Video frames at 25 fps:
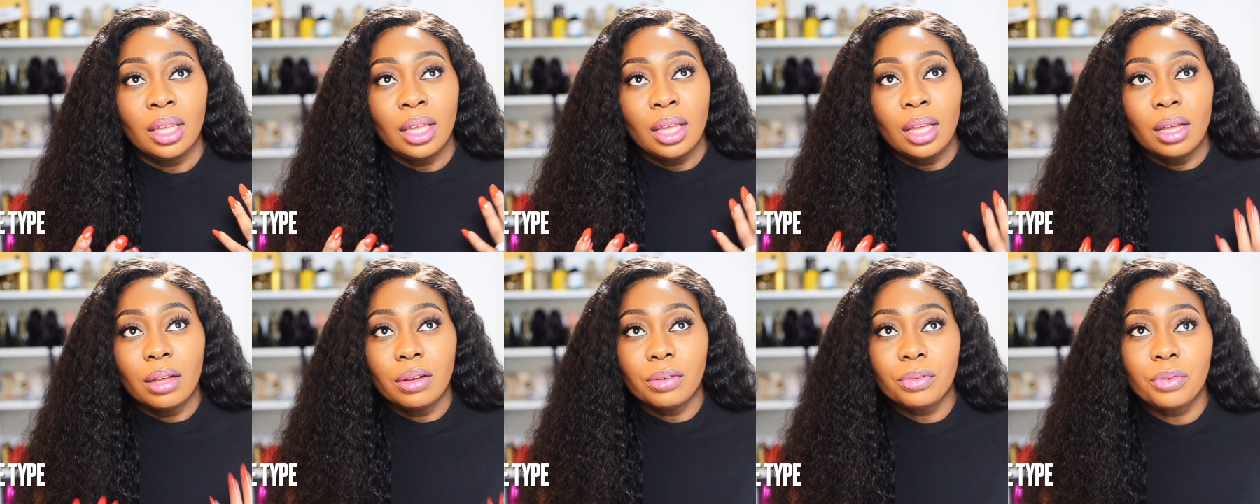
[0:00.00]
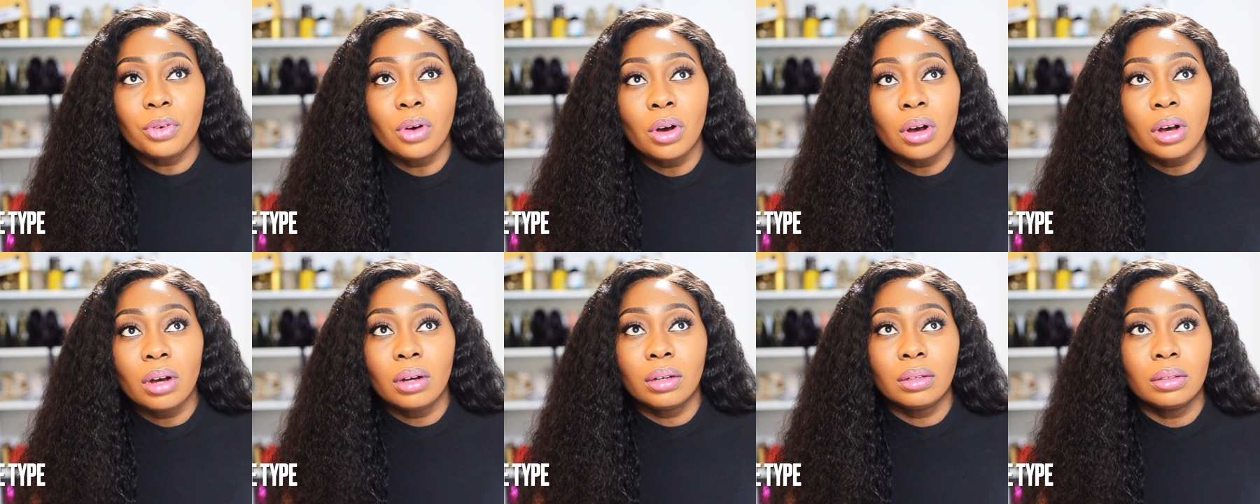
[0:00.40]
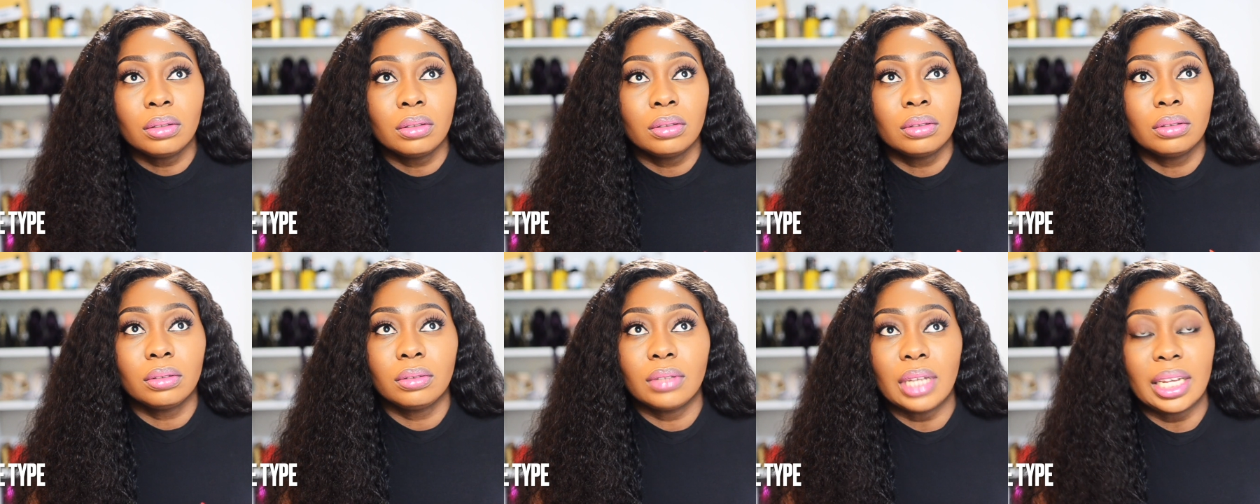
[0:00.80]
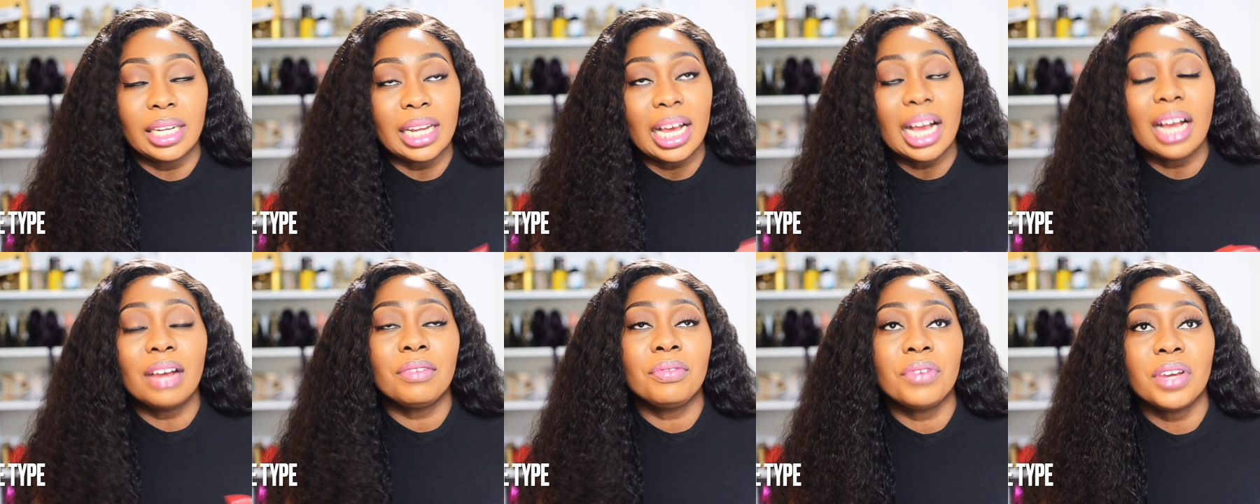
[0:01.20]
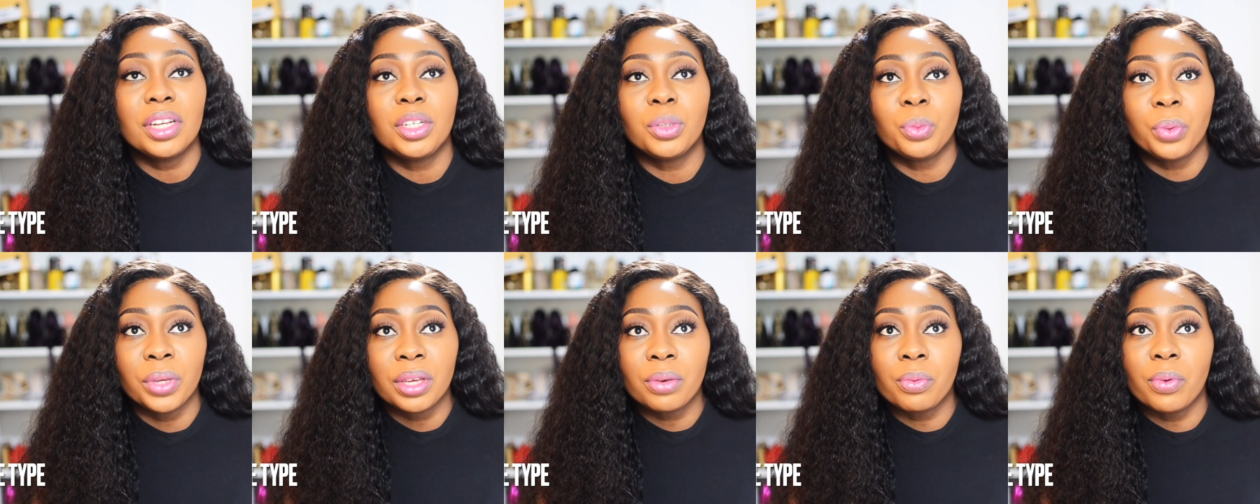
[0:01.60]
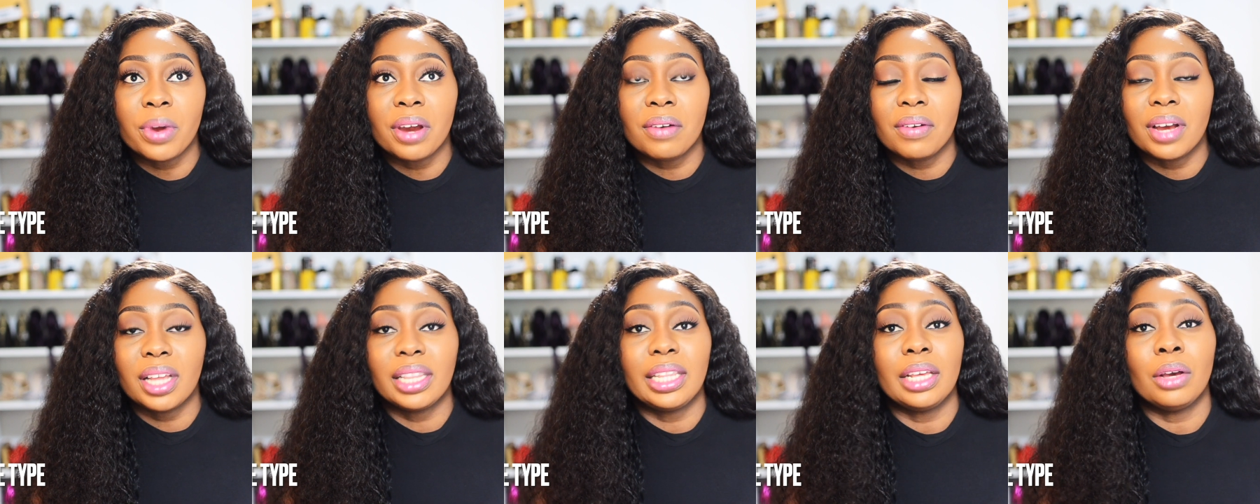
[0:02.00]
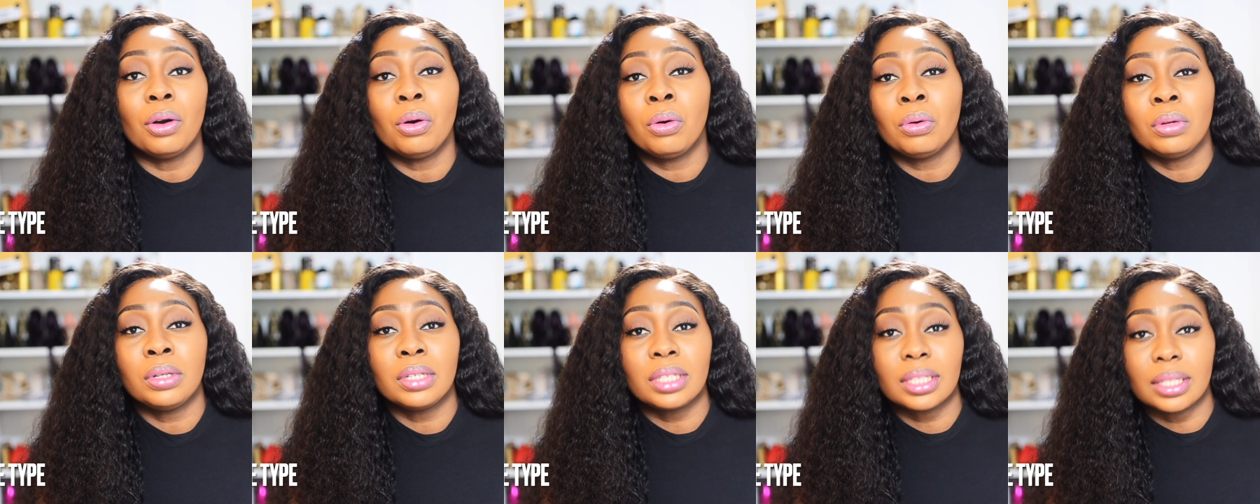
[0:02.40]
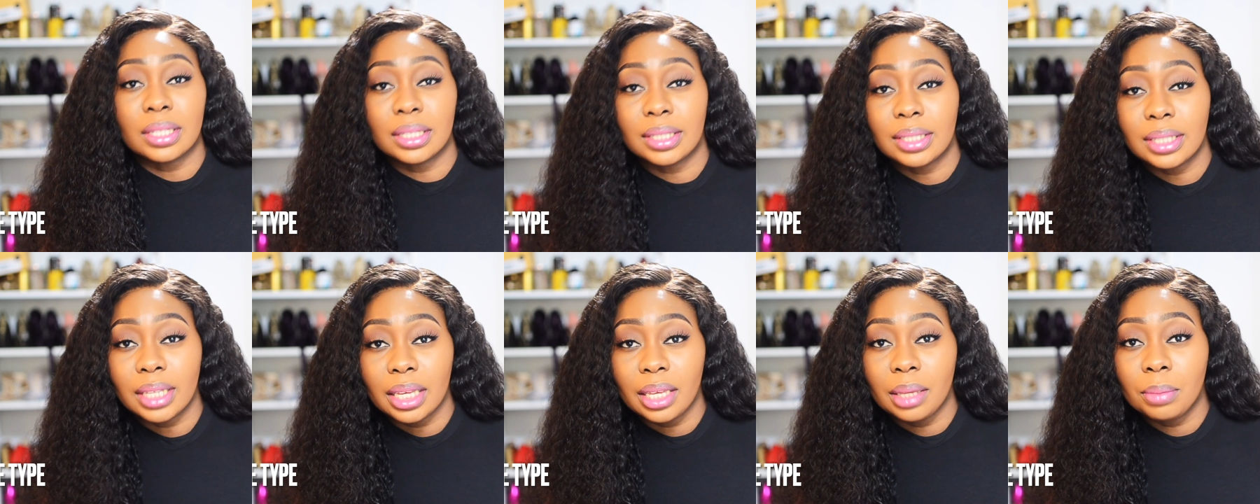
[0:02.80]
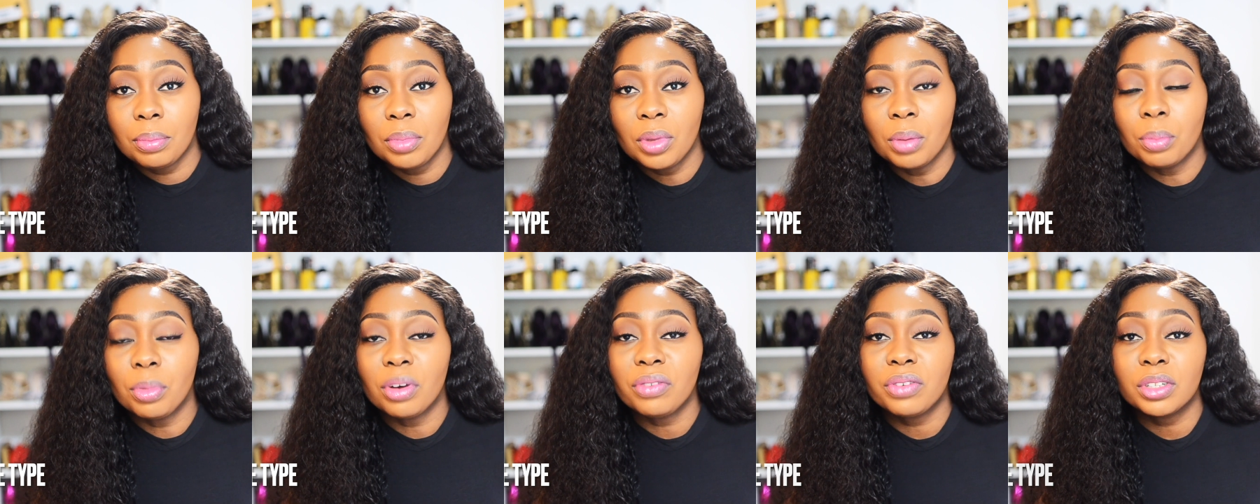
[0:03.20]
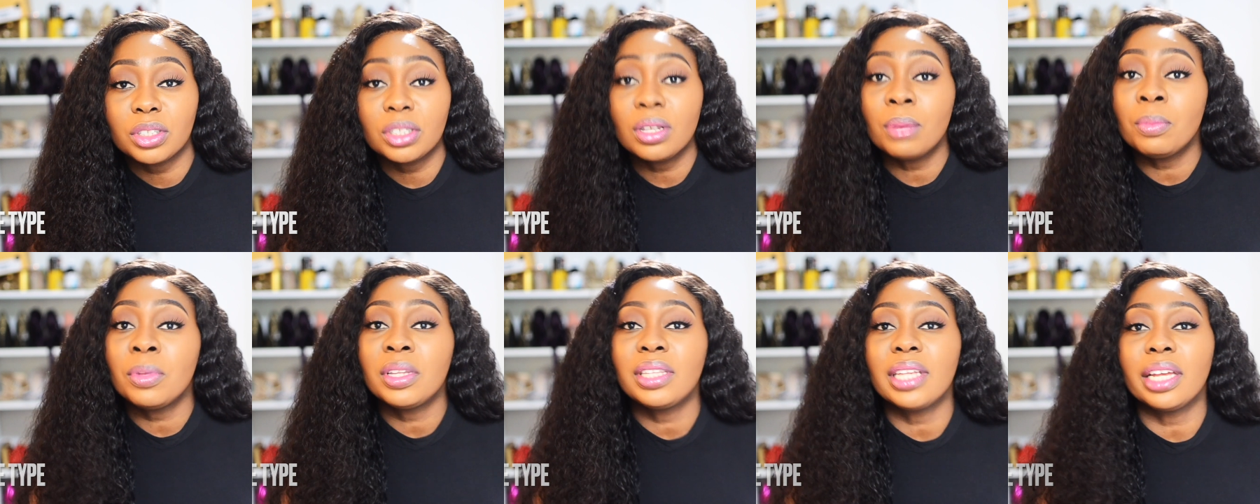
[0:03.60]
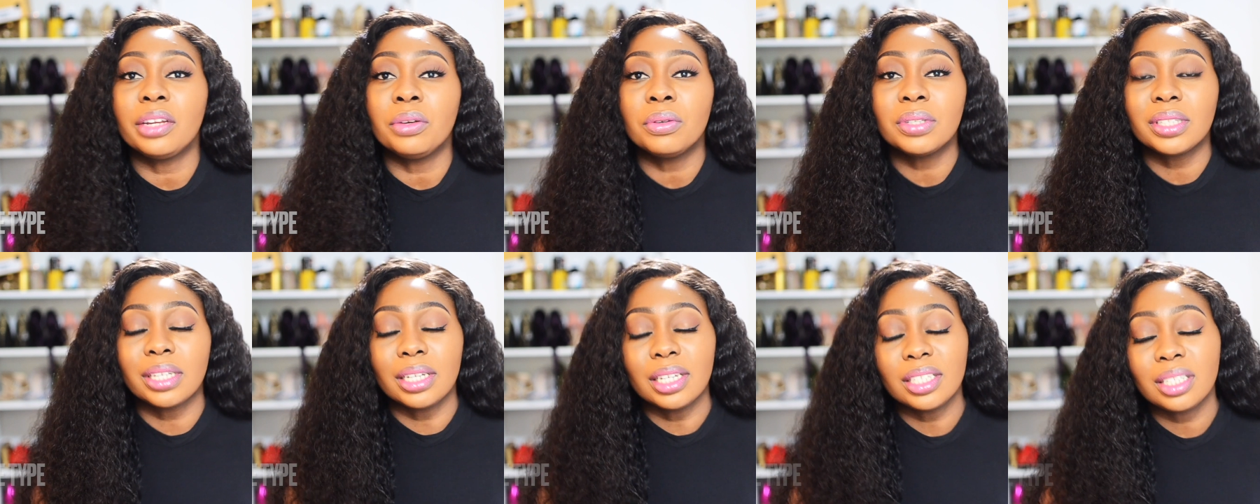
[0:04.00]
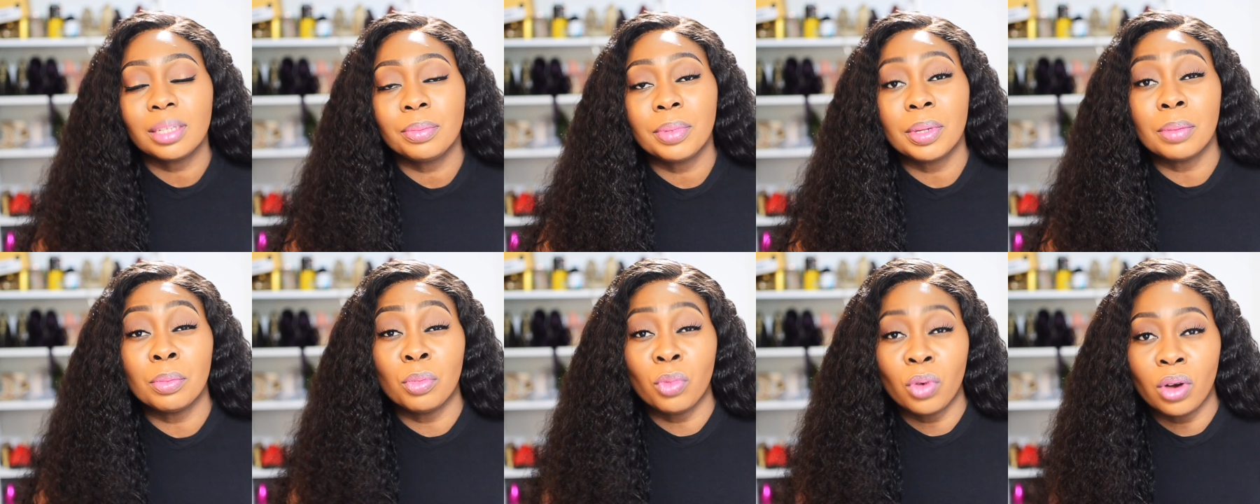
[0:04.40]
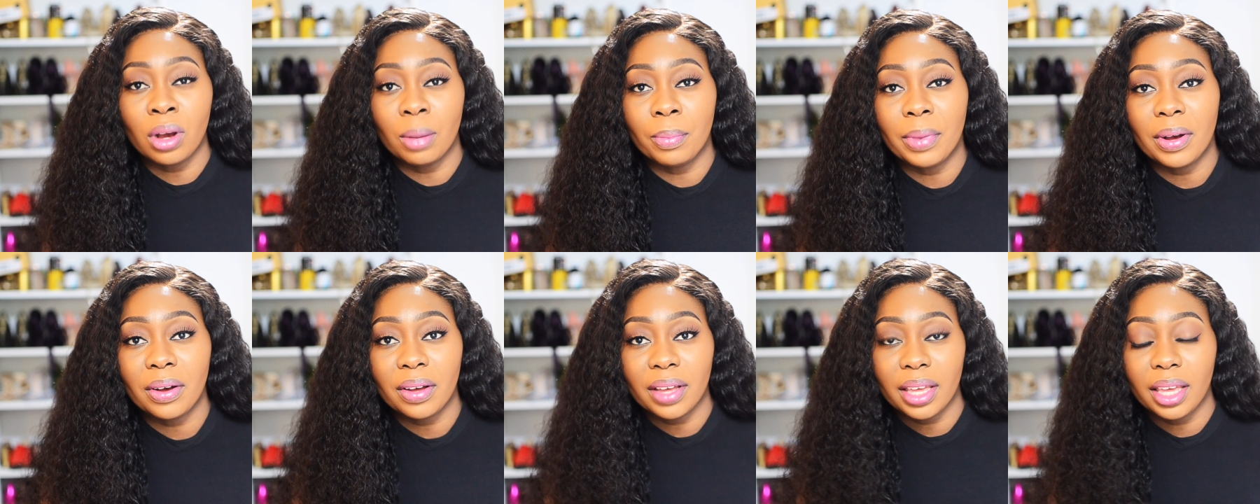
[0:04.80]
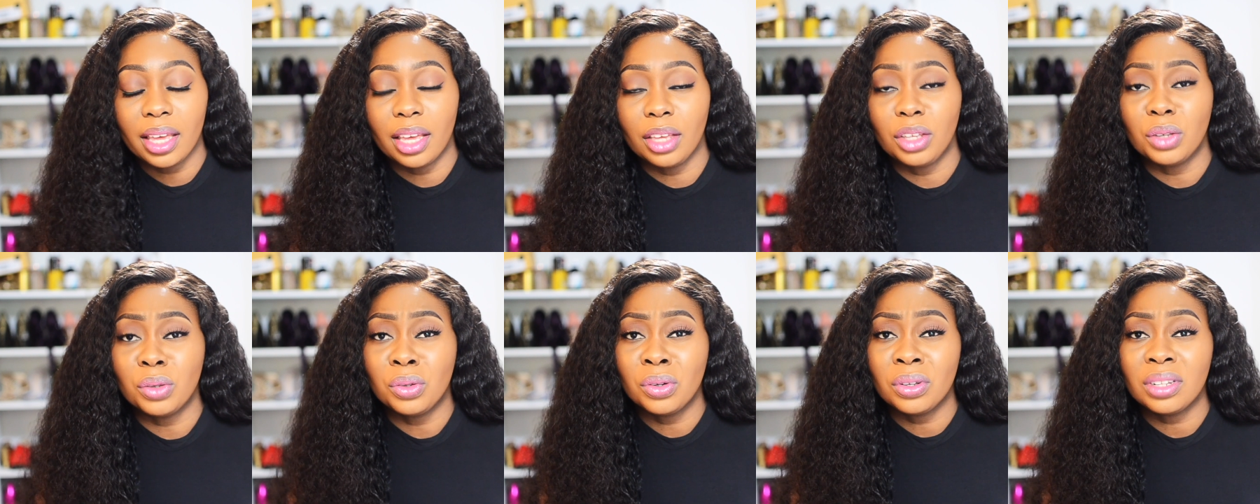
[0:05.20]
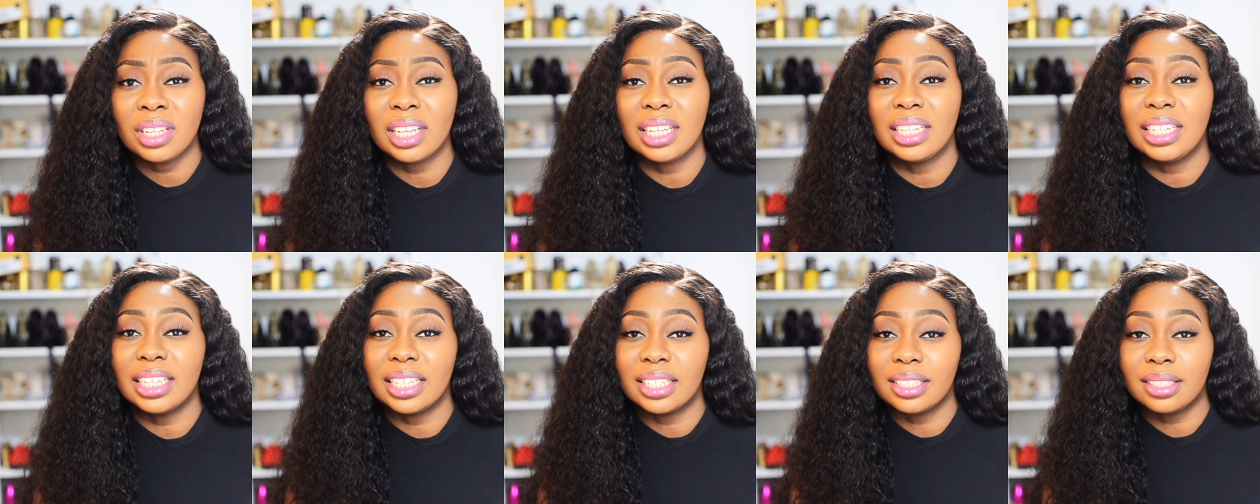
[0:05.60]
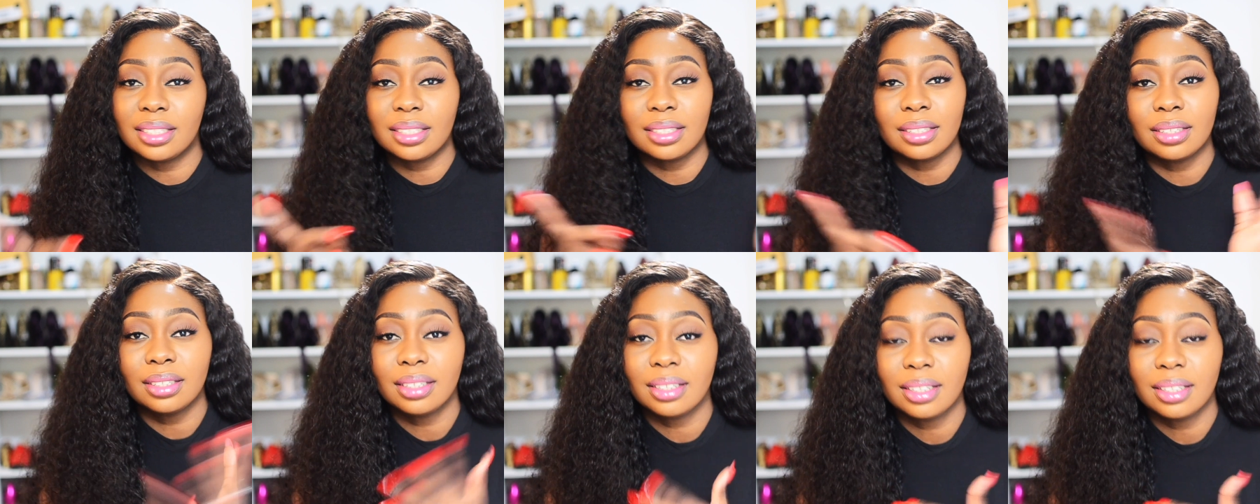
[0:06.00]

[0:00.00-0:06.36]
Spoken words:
For an average wig wearer, they all look the same, but for someone that knows a little bit more about hair, you know that there's